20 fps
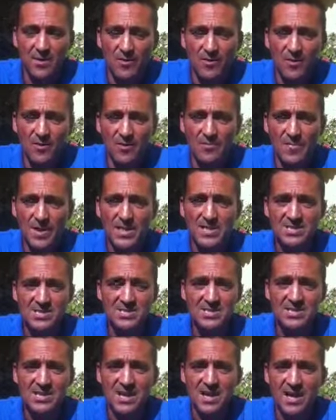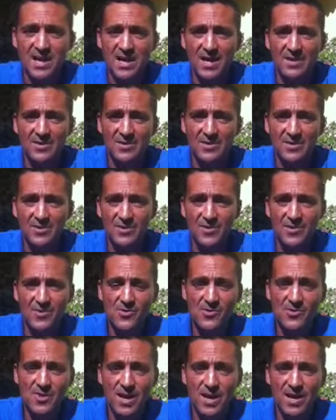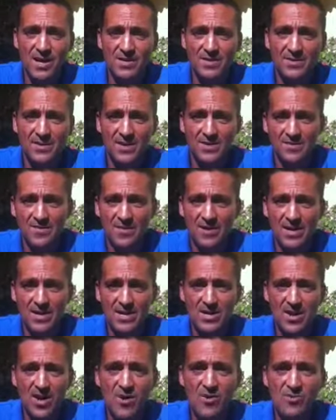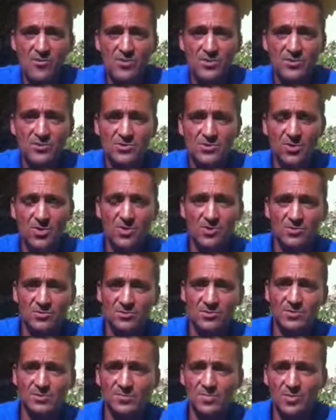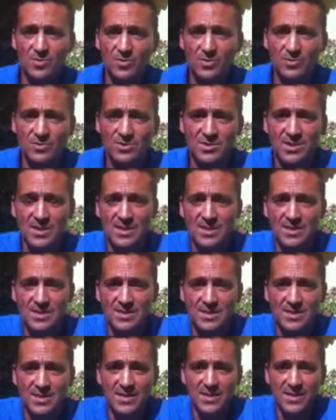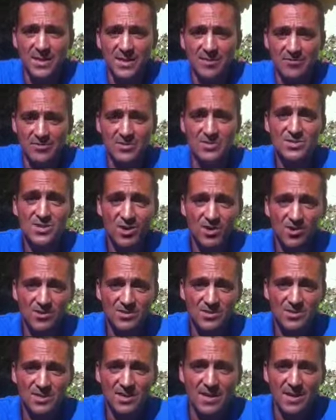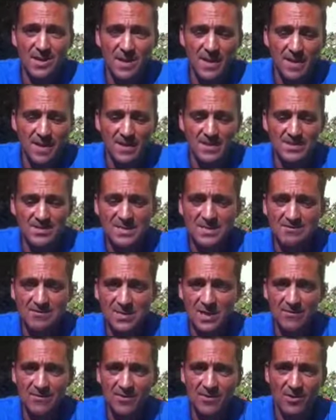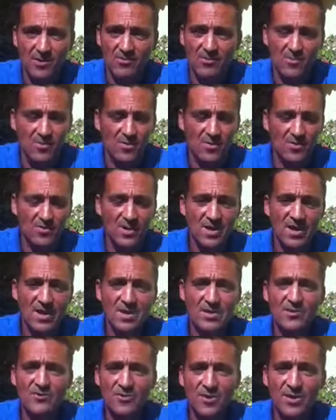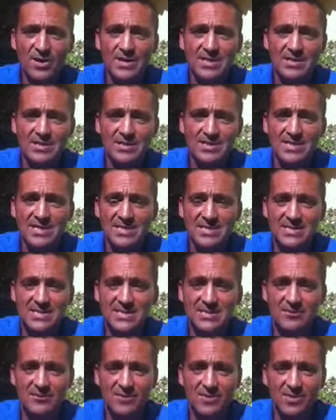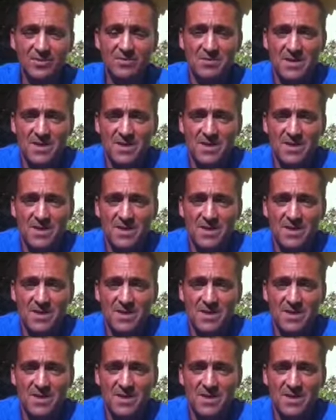all the patients he had who had a very low controlled pause result seemed to have a lot more chronic diseases and were